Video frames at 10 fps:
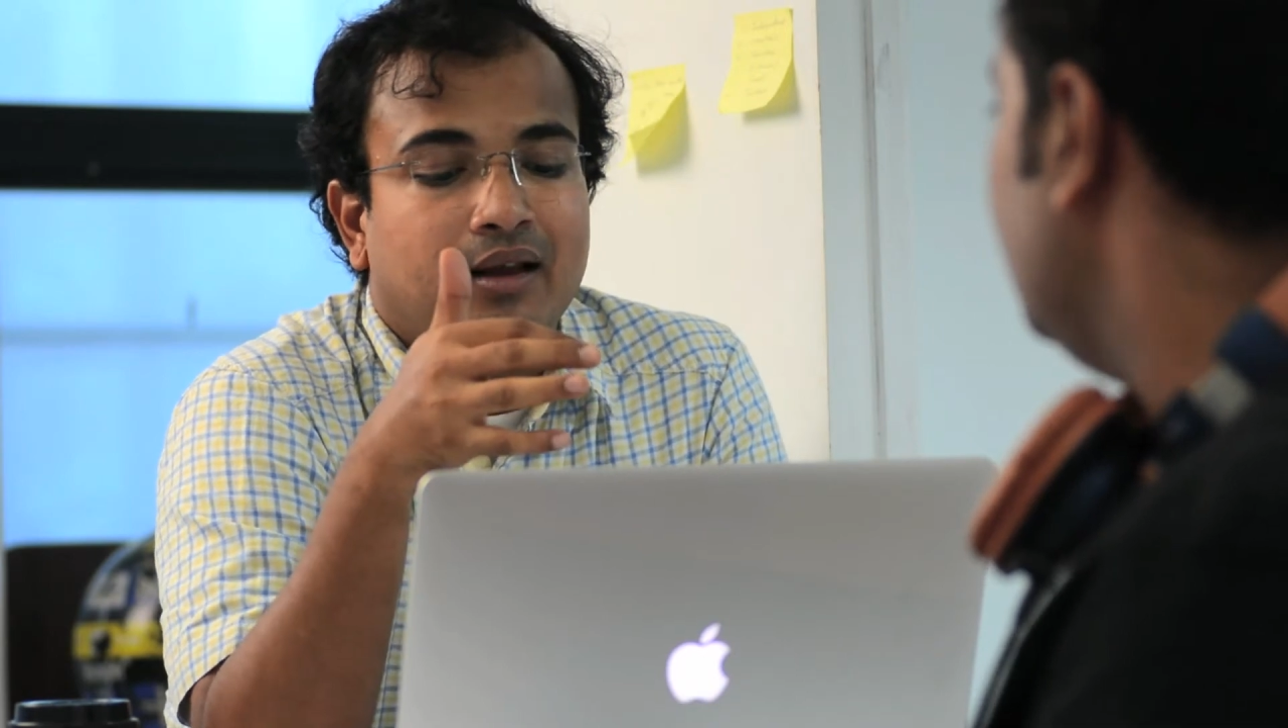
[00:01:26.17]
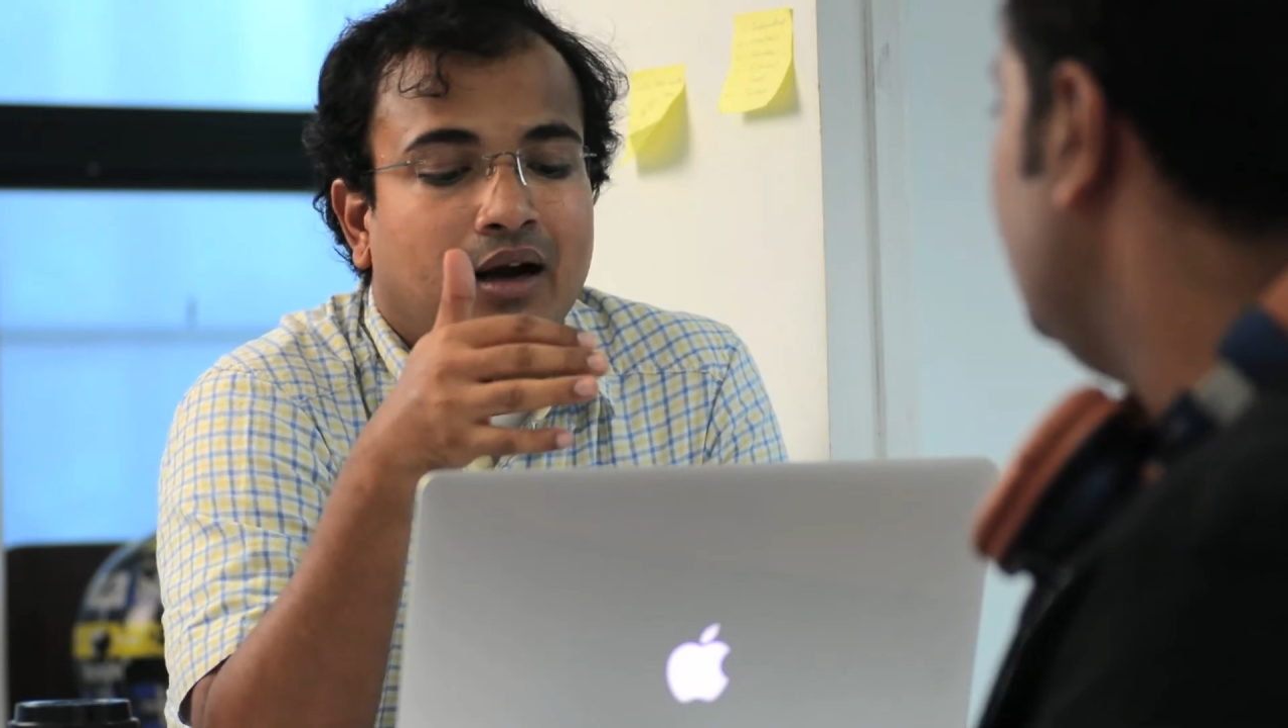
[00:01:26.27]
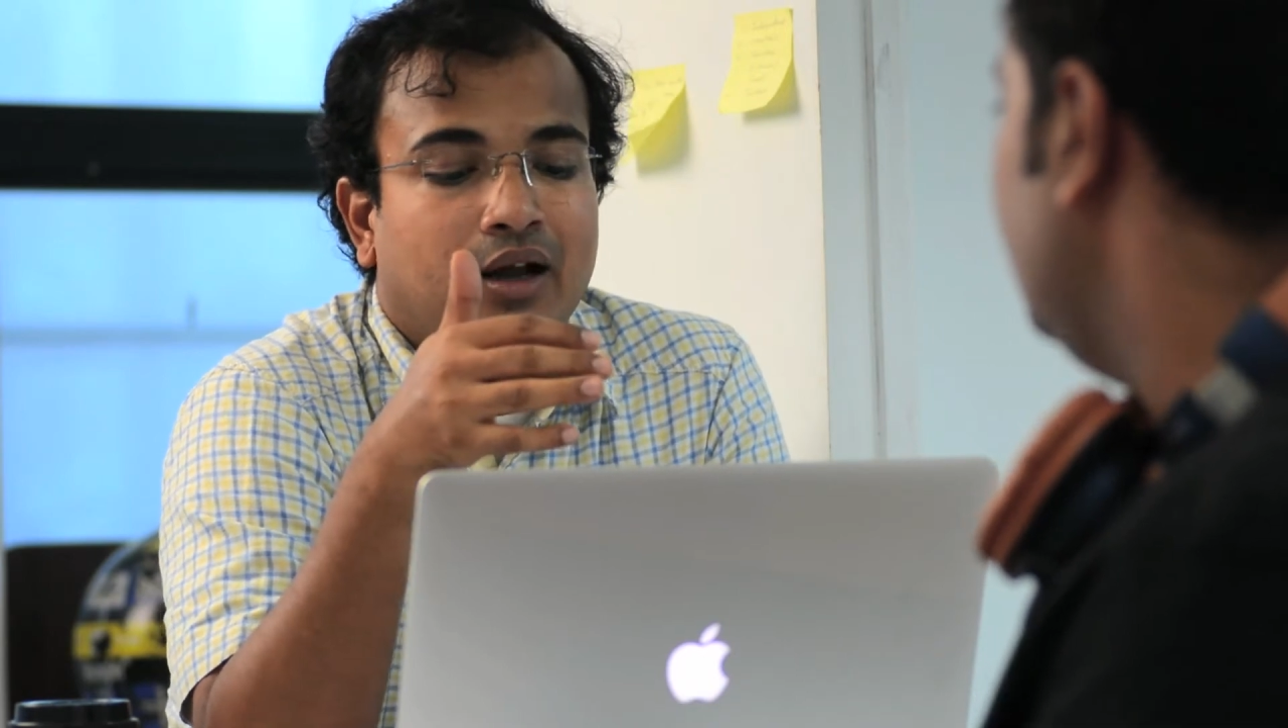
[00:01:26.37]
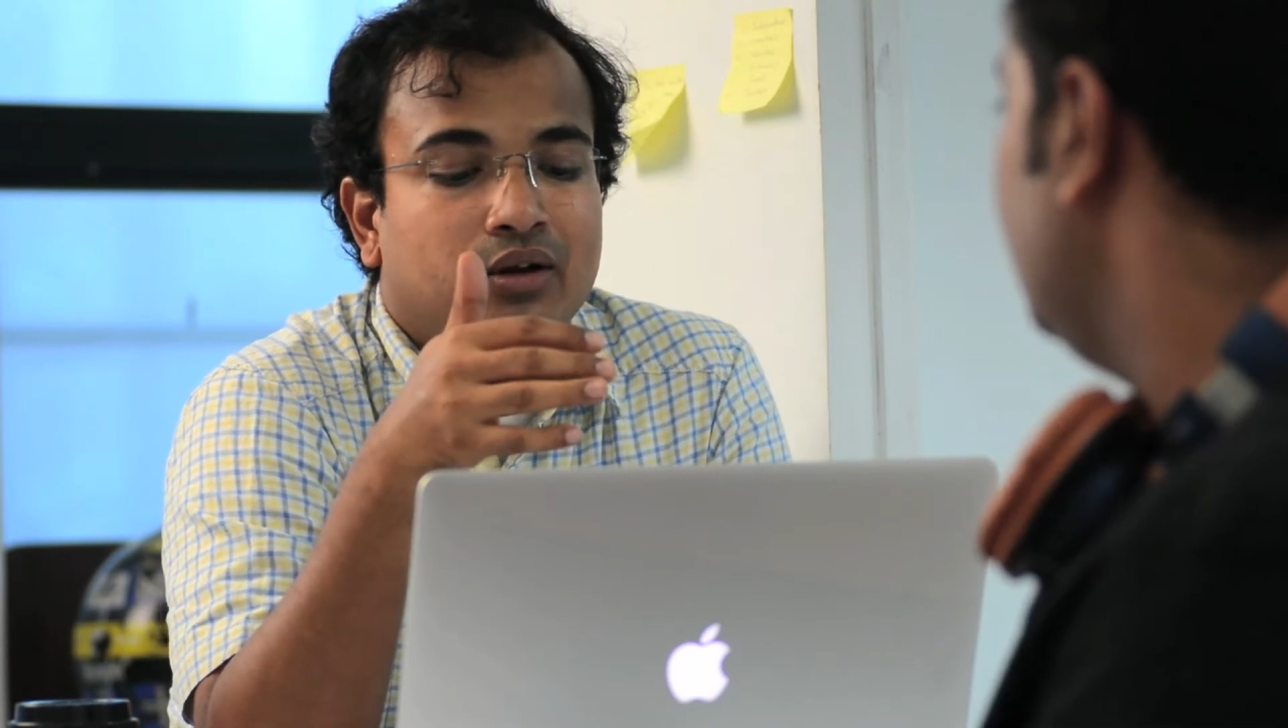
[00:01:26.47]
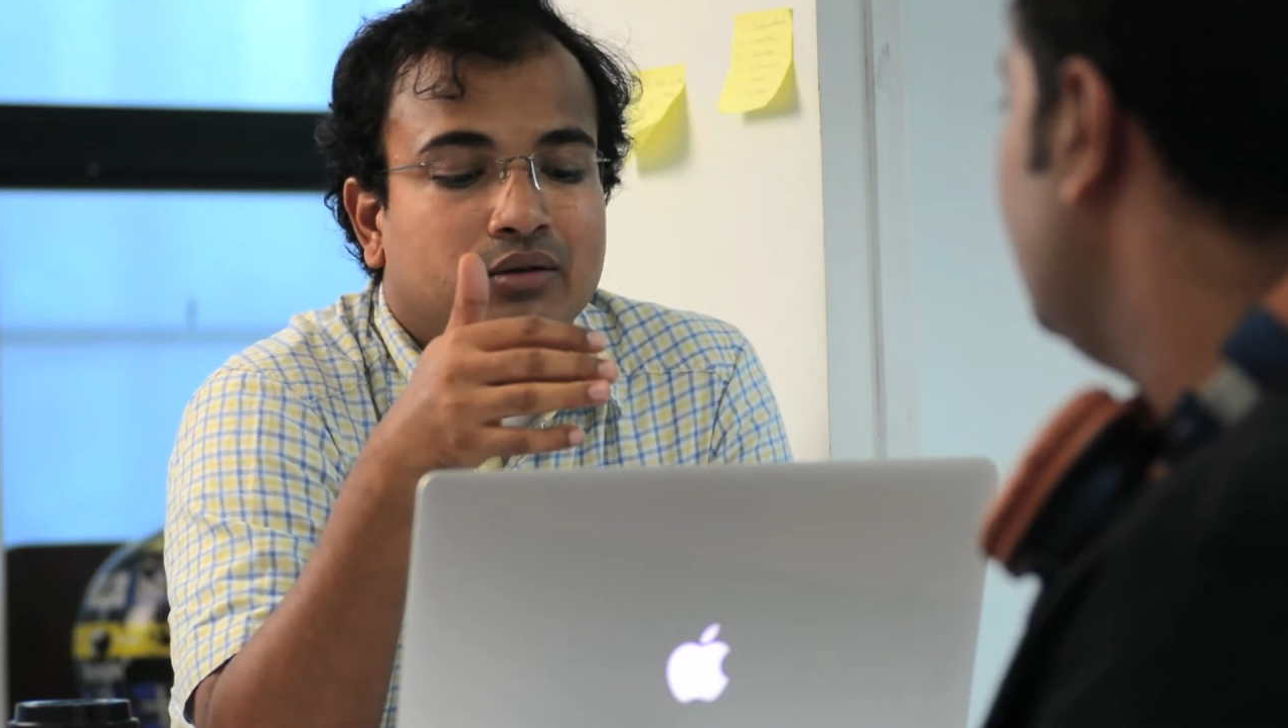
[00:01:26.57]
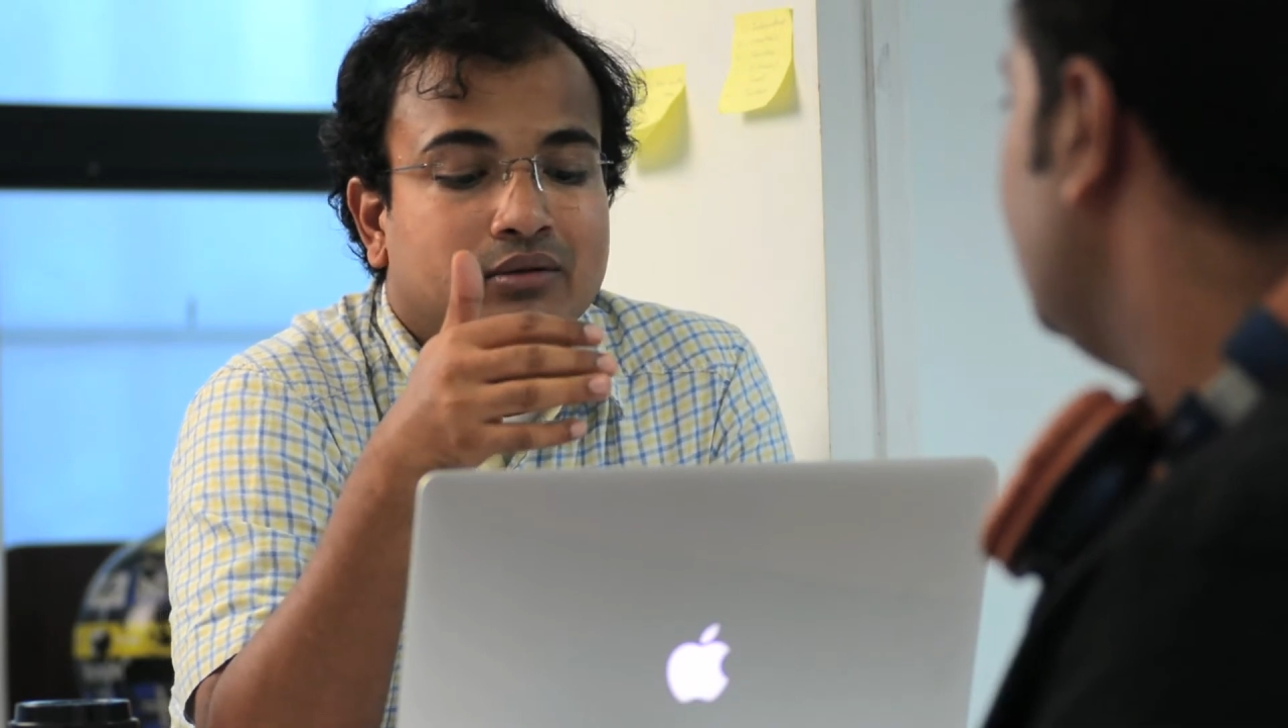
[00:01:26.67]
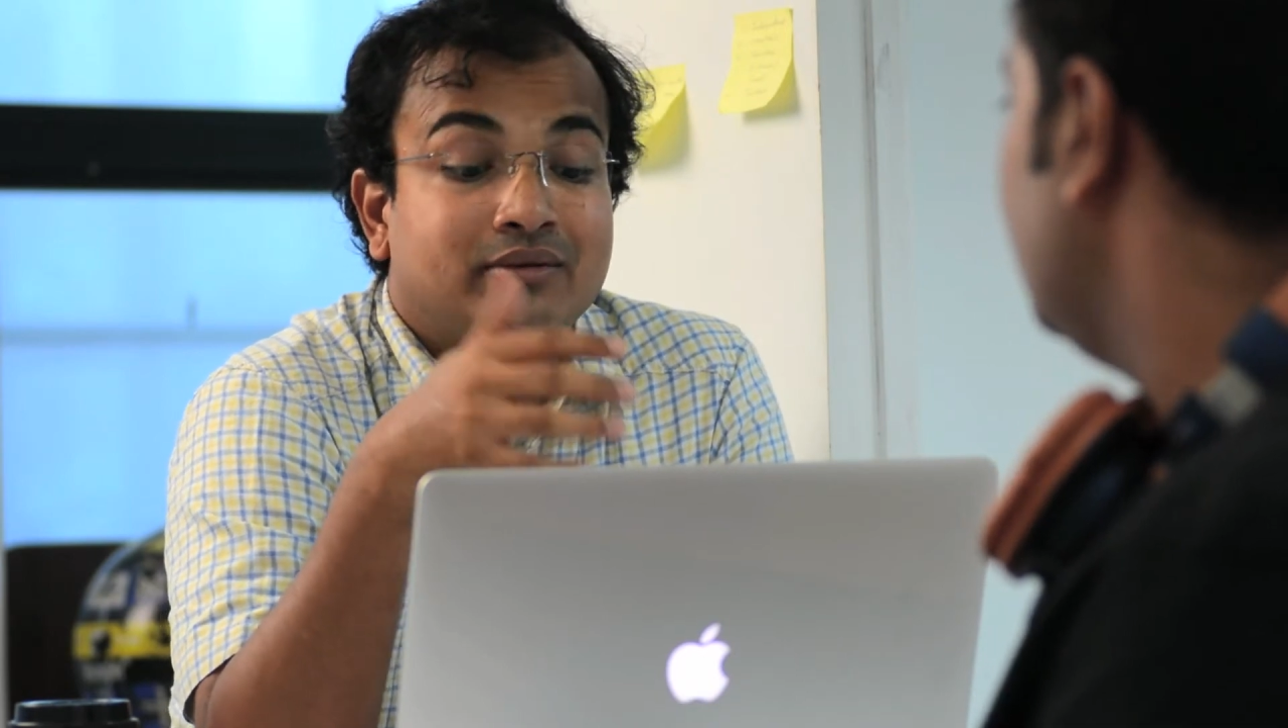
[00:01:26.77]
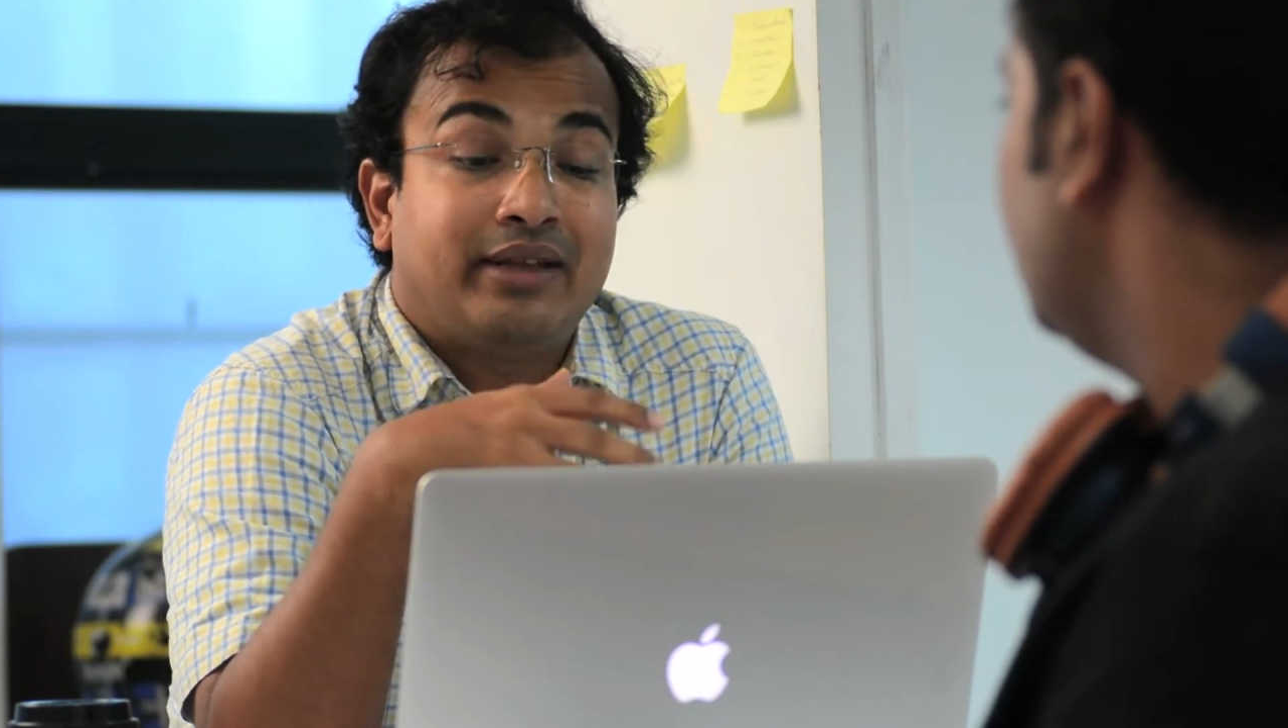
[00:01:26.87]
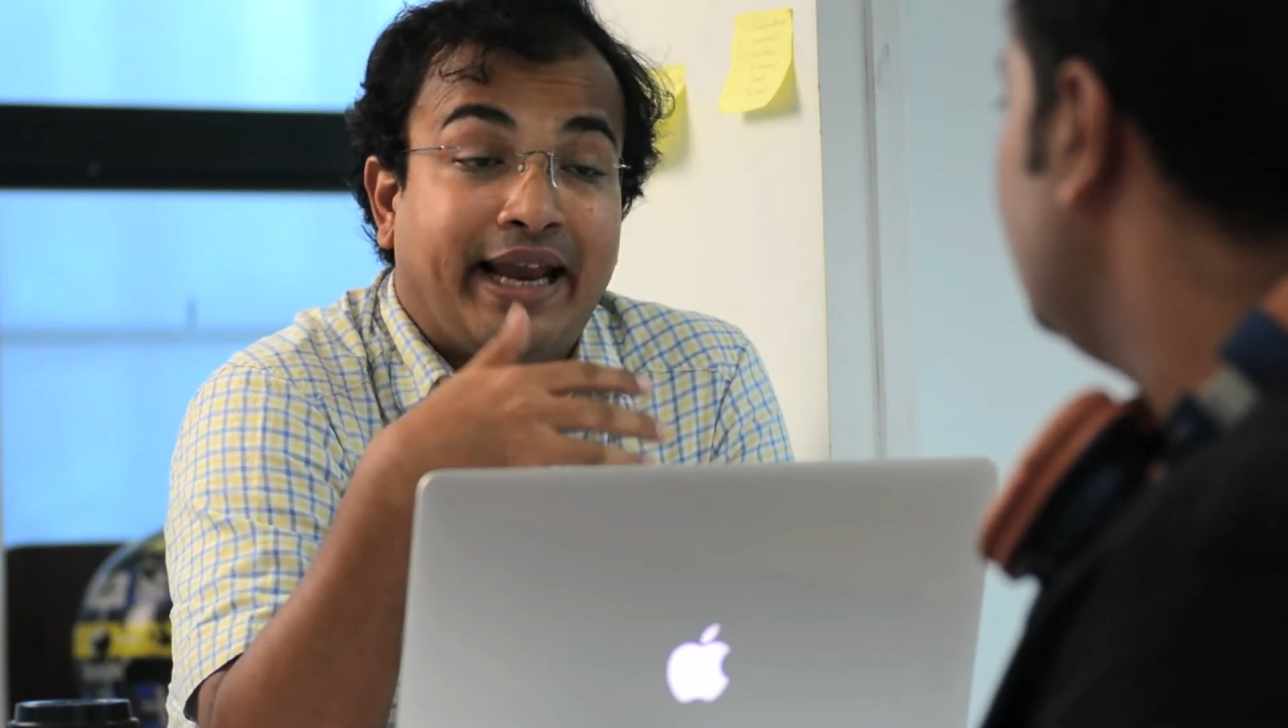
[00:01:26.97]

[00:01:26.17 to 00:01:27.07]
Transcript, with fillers: uh, you know they